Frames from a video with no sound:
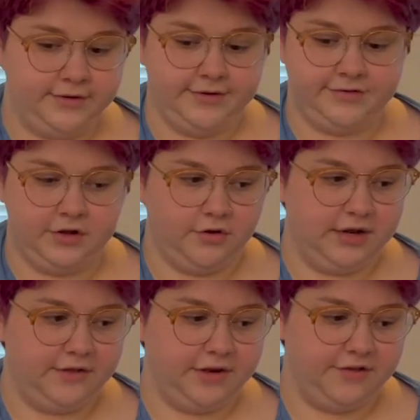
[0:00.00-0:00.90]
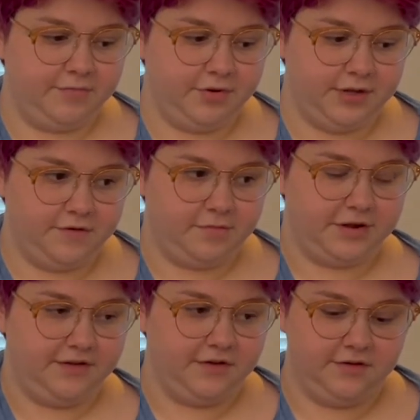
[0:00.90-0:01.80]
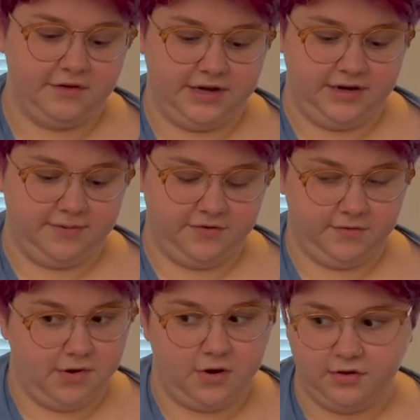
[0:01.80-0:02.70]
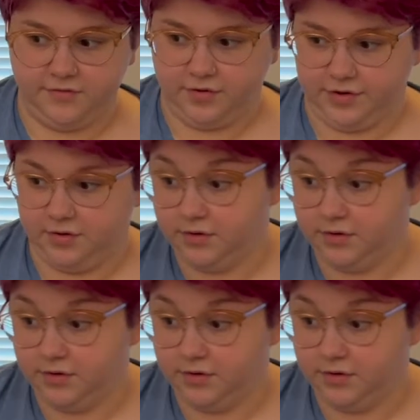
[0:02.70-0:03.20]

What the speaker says: So now that I've put spices, I need to put some olive oil,